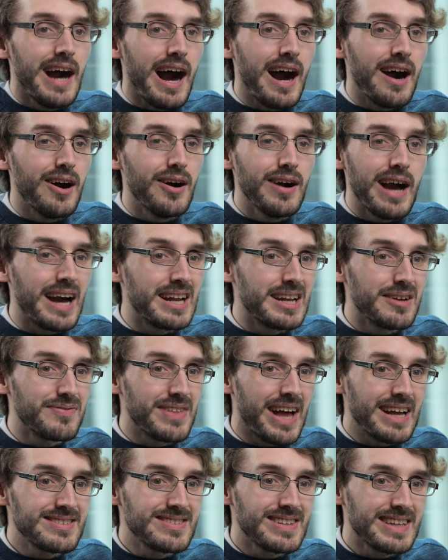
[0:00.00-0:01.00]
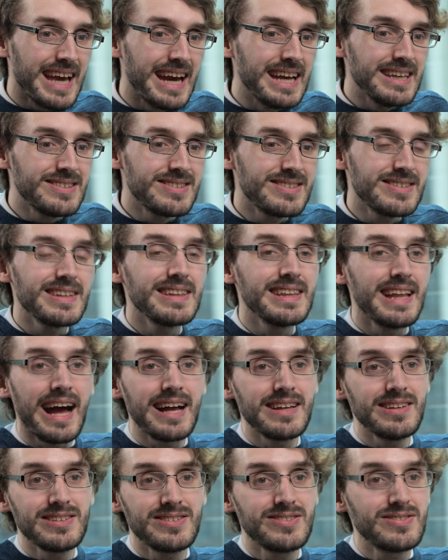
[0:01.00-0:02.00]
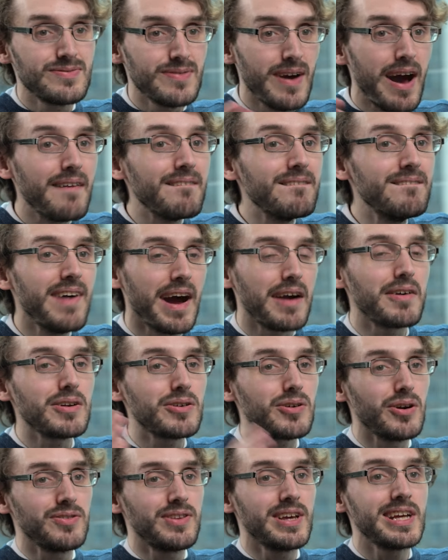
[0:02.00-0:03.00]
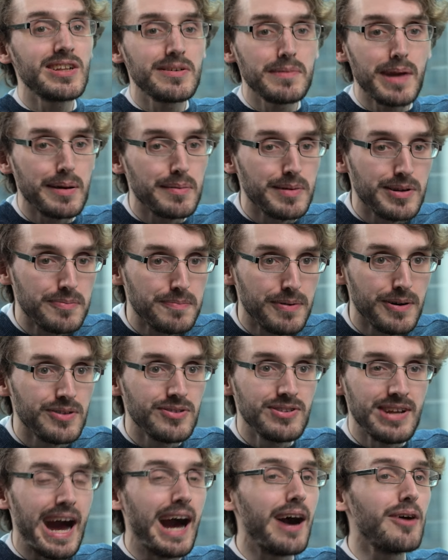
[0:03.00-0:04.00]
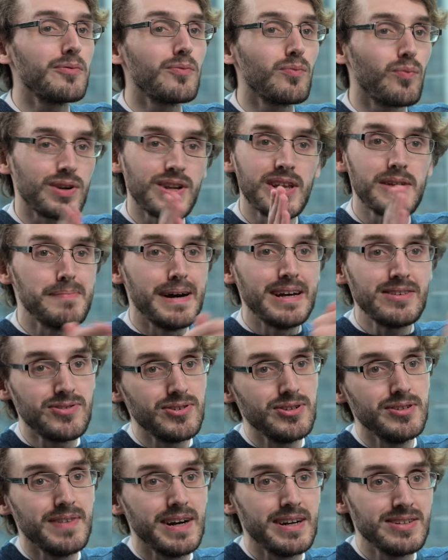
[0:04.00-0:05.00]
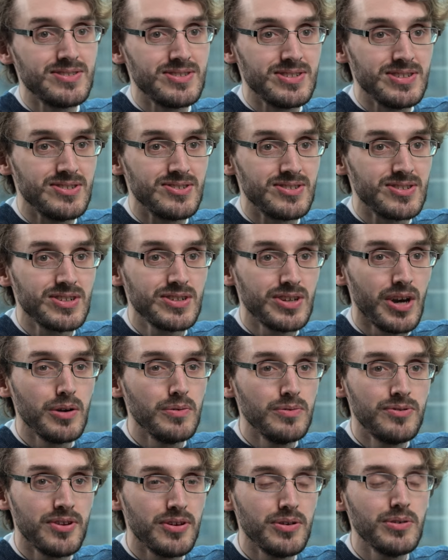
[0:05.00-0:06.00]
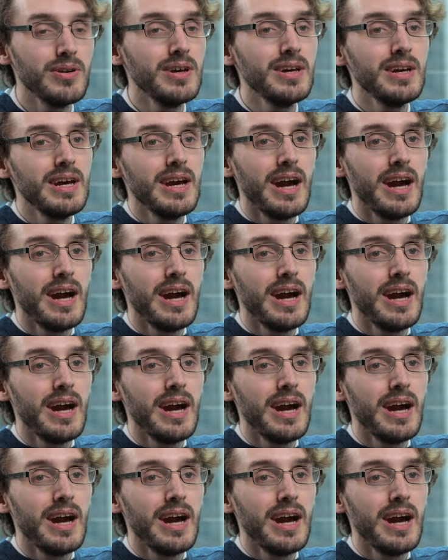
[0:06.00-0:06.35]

And if that's the case, that is a very good thing to be able to put down, one of the best universities to go to